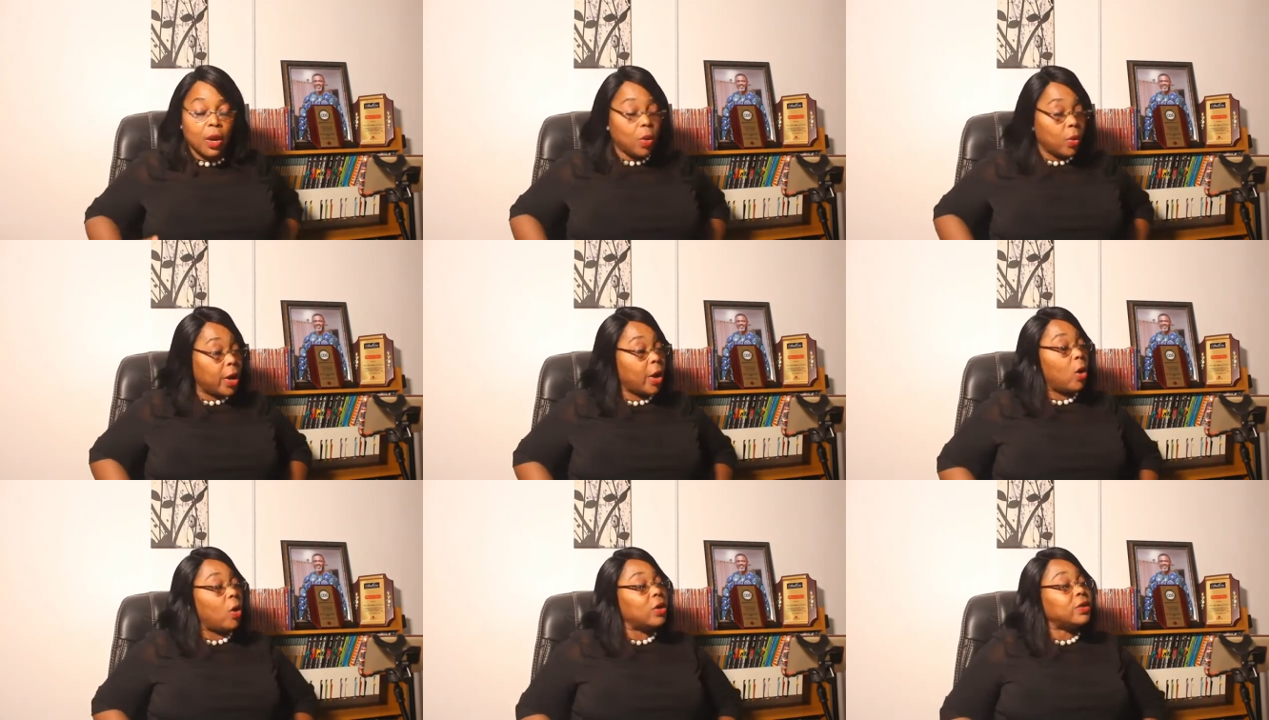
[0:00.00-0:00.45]

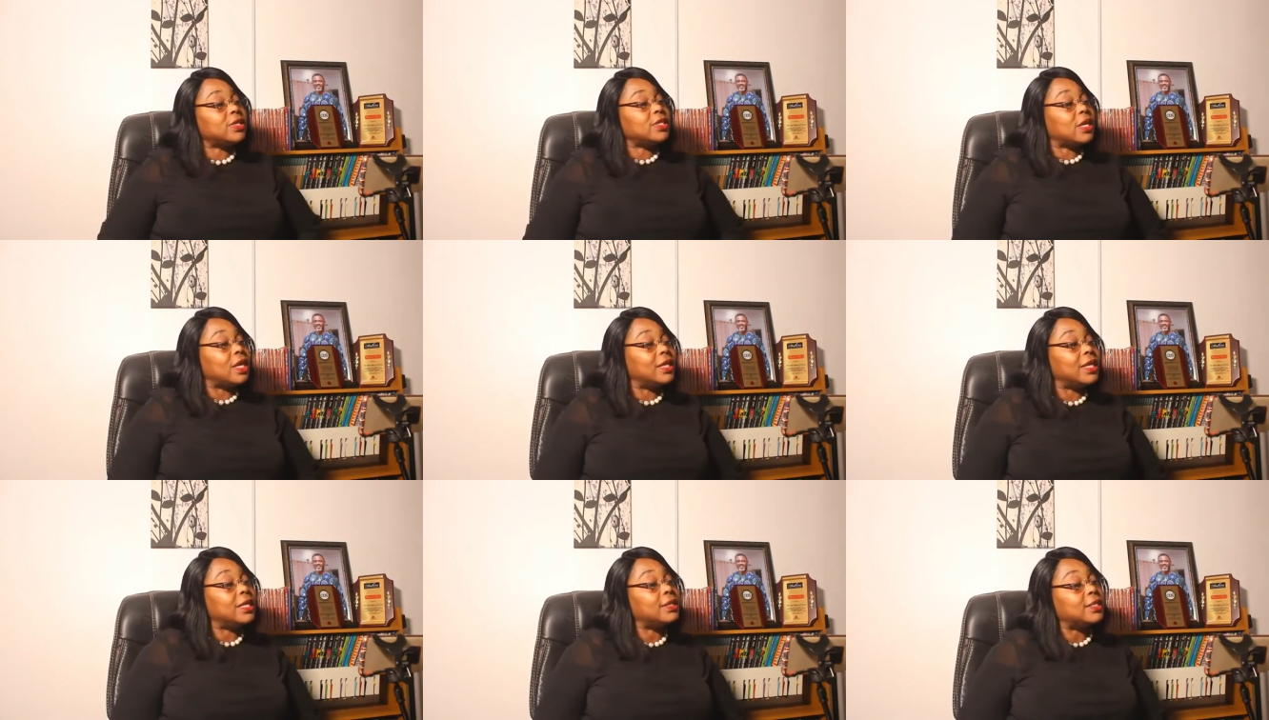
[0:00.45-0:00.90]
we
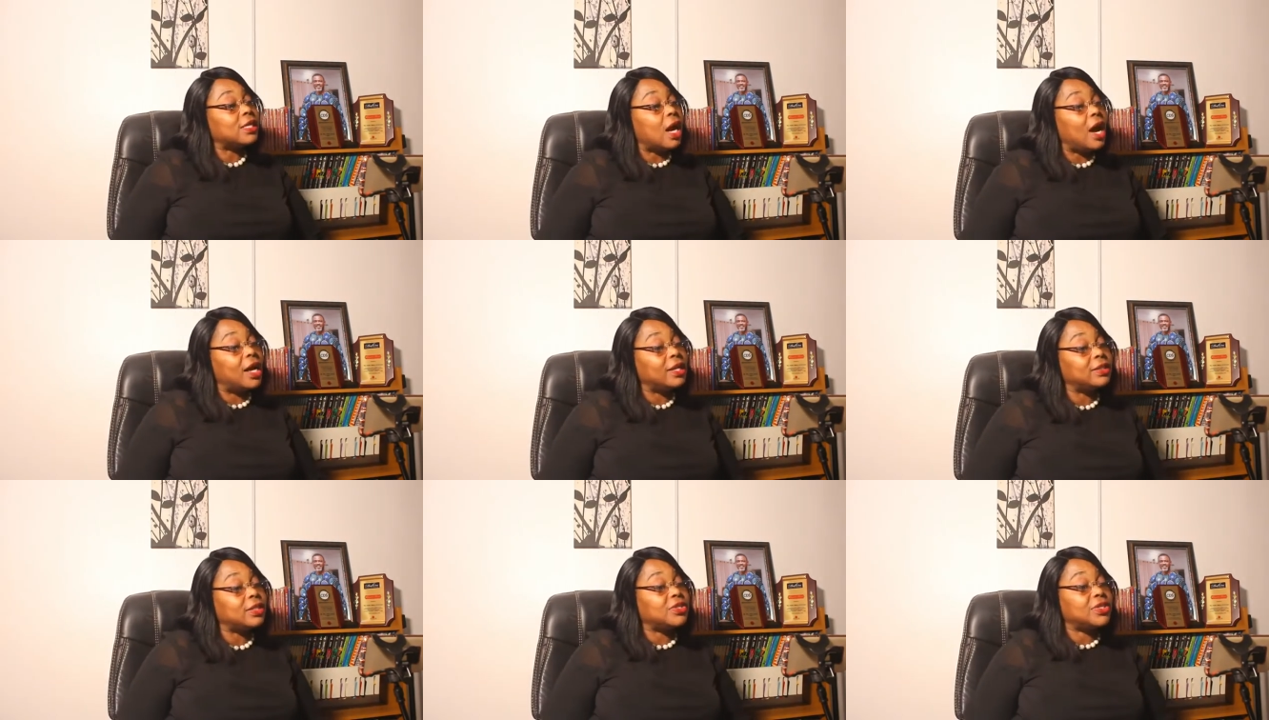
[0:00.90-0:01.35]
also need
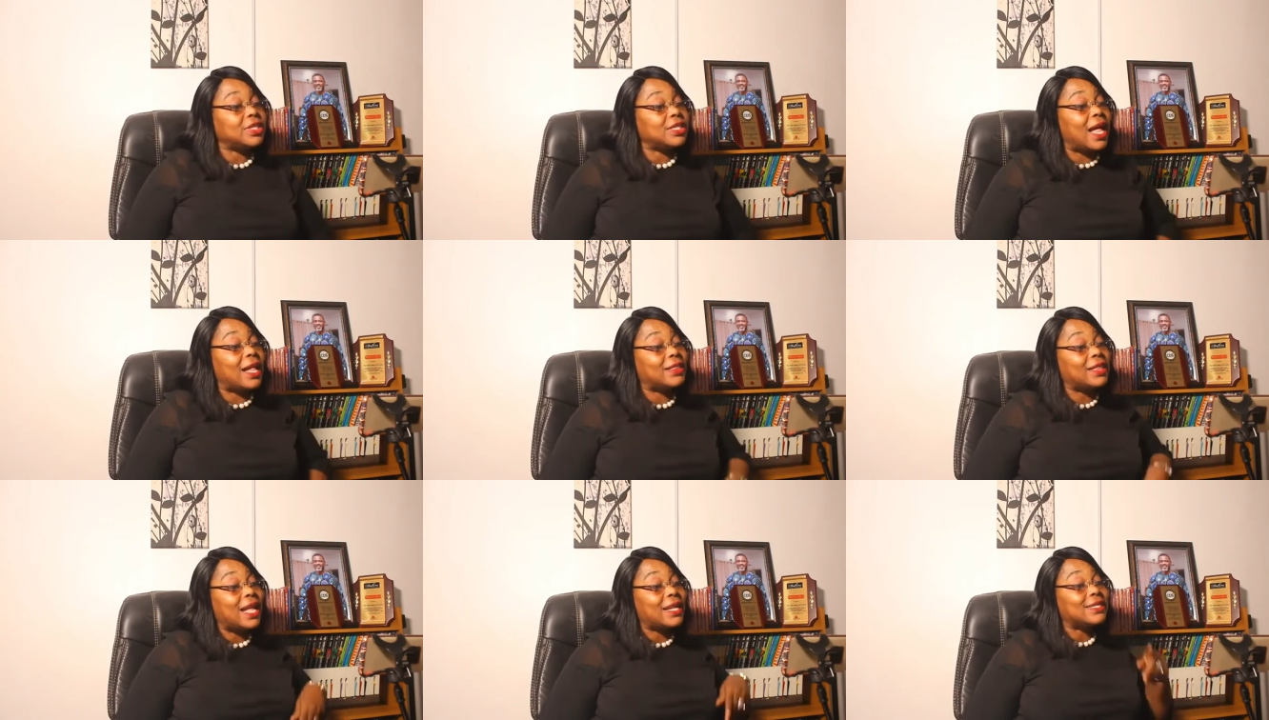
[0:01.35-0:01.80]
to
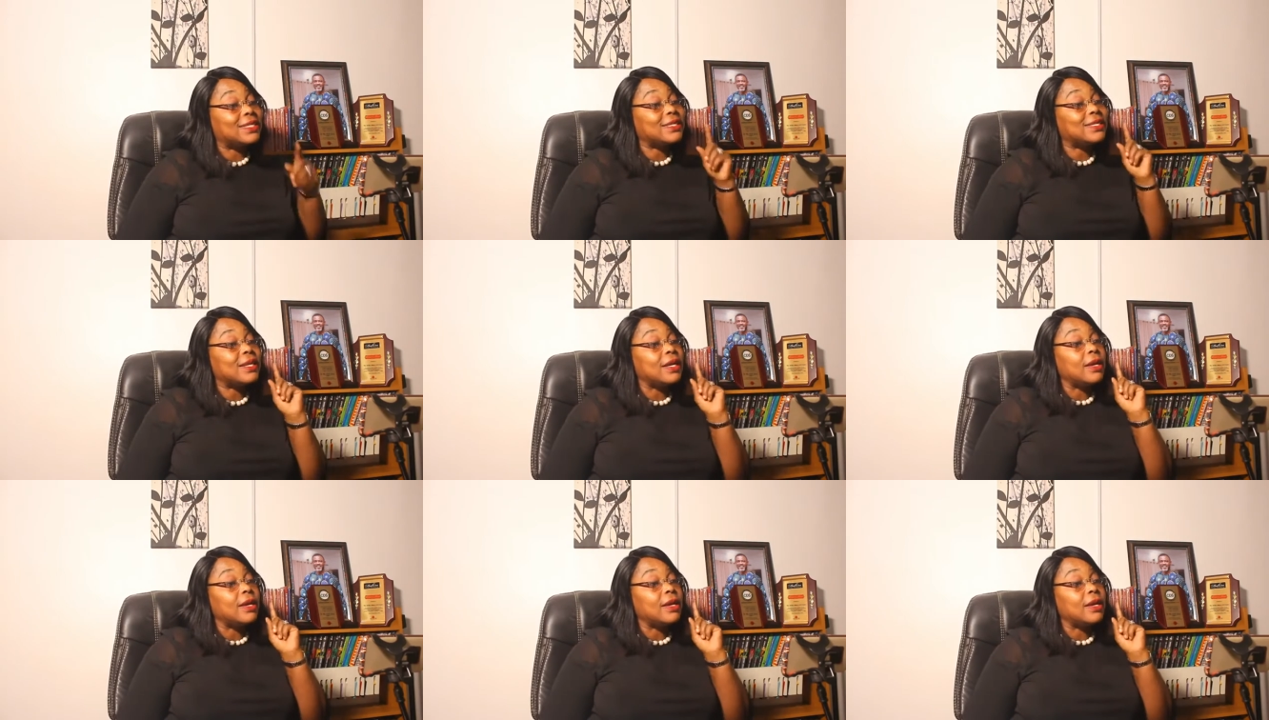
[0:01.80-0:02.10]
understand that